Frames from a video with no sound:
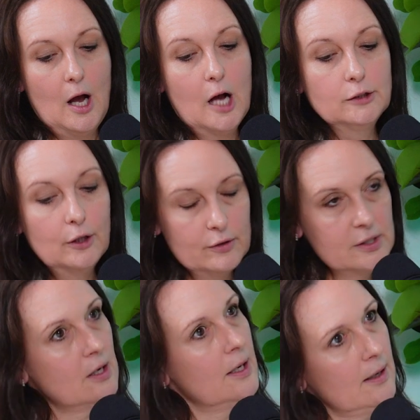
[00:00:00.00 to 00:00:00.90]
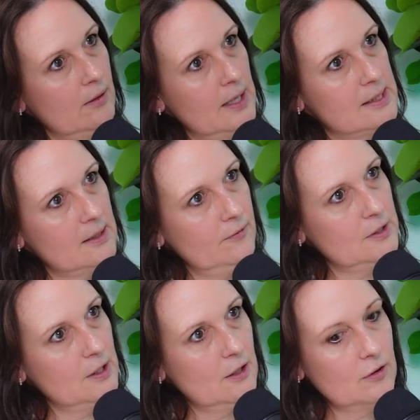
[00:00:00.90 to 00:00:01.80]
alongside our
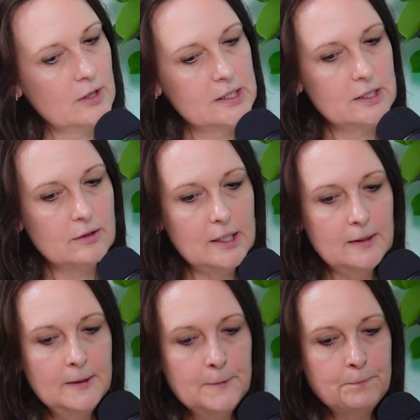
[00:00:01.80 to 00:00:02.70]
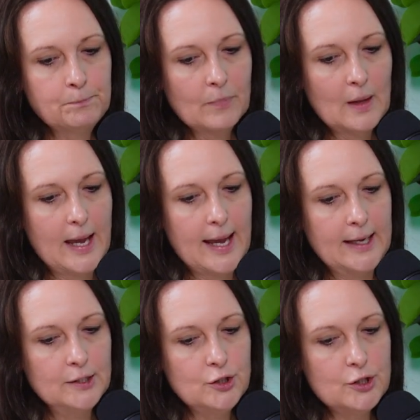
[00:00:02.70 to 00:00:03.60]
SFDR criteria.
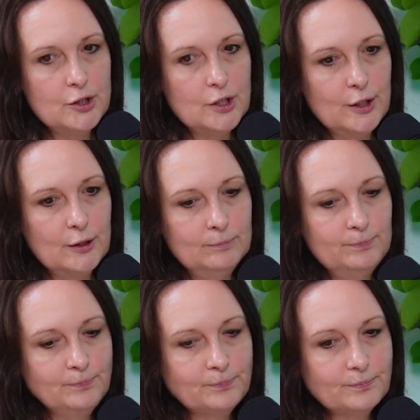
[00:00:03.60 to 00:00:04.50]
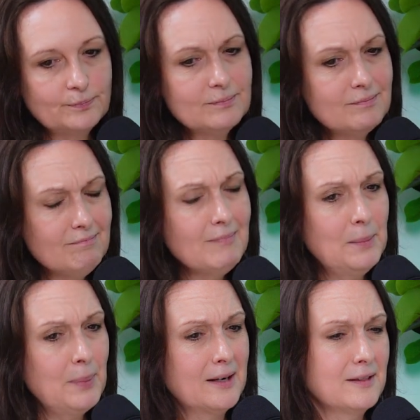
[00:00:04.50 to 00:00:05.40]
And
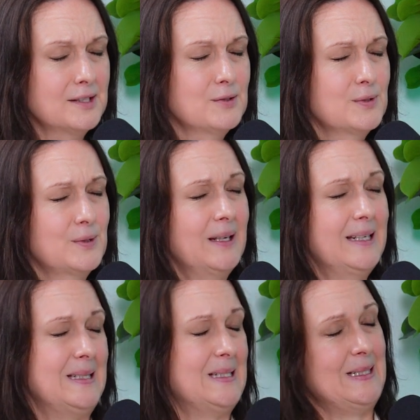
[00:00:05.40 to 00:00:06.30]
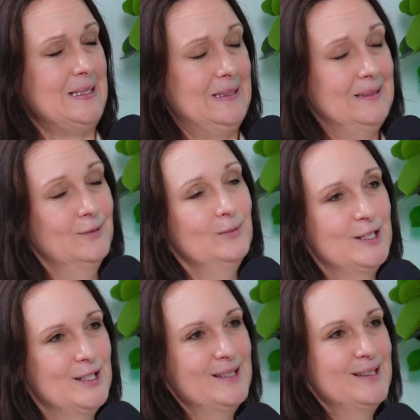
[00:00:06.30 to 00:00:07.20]
part of that's also getting the data,
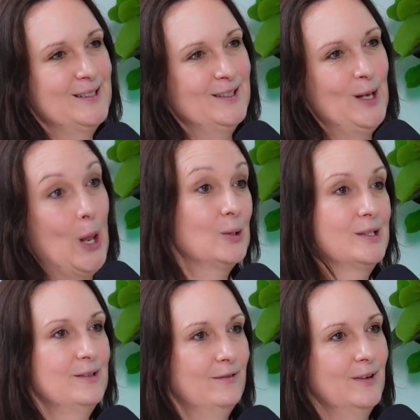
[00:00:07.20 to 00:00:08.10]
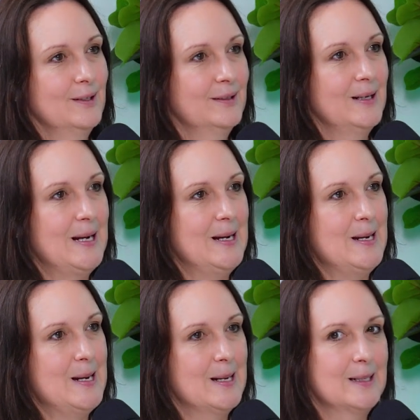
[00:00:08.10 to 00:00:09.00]
which is lots of fun
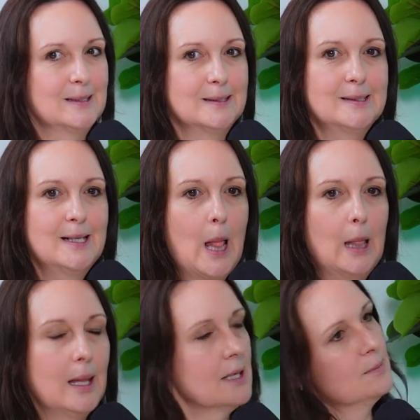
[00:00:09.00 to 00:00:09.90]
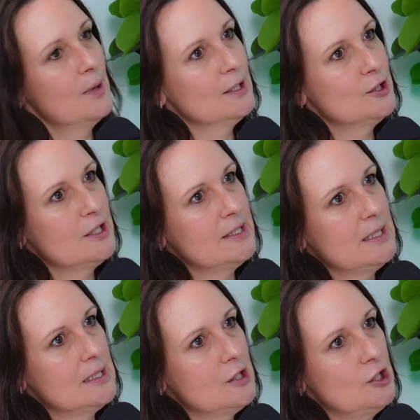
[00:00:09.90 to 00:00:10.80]
in last mile
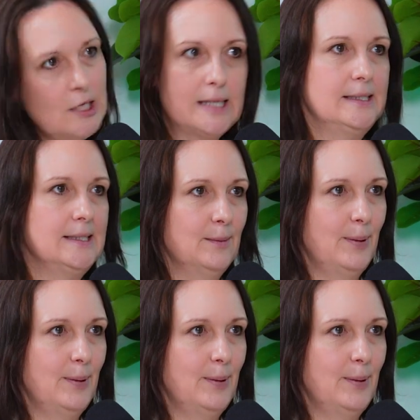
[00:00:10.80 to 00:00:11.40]
logistics sheds in a